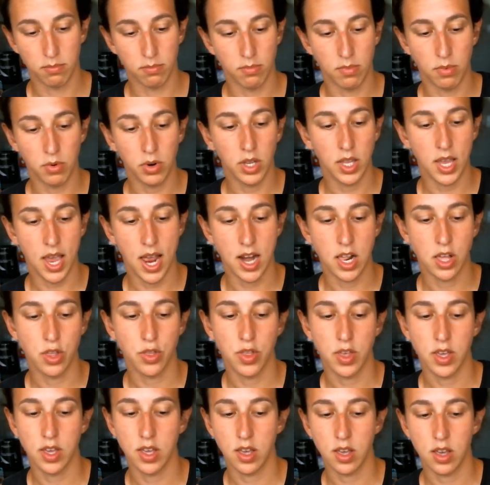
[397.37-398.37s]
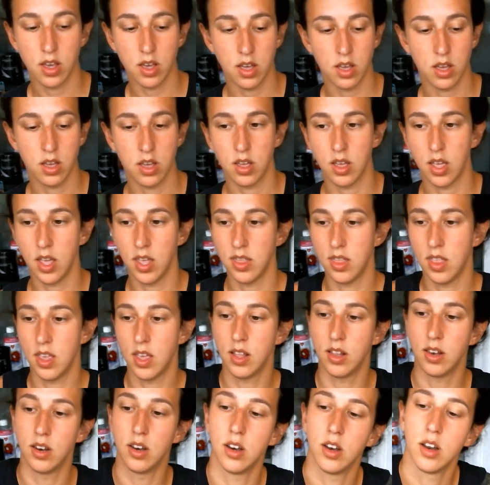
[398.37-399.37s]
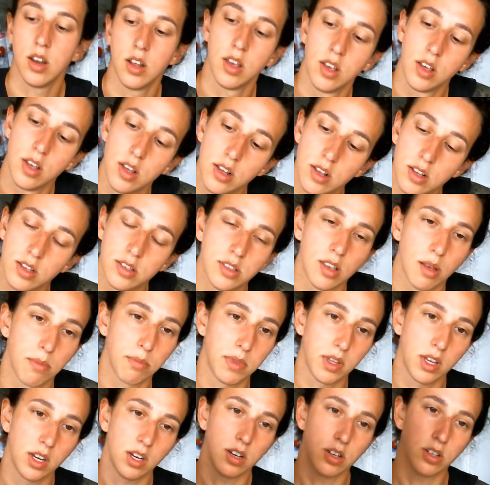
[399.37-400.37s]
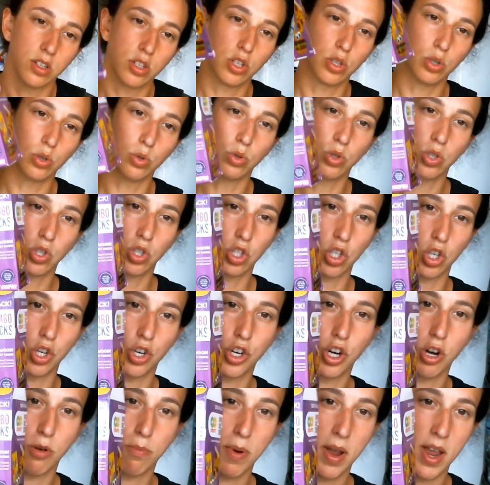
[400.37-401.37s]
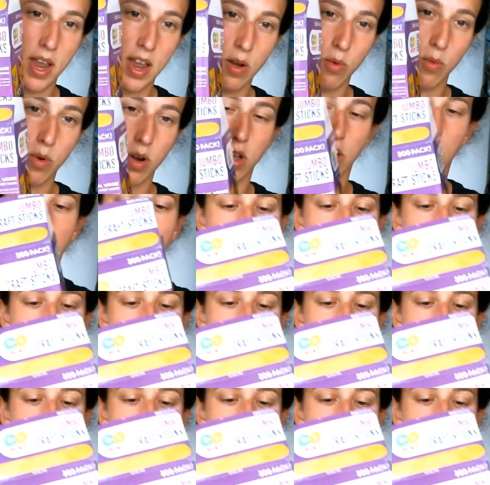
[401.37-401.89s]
really anything, and then something to stir your paint with.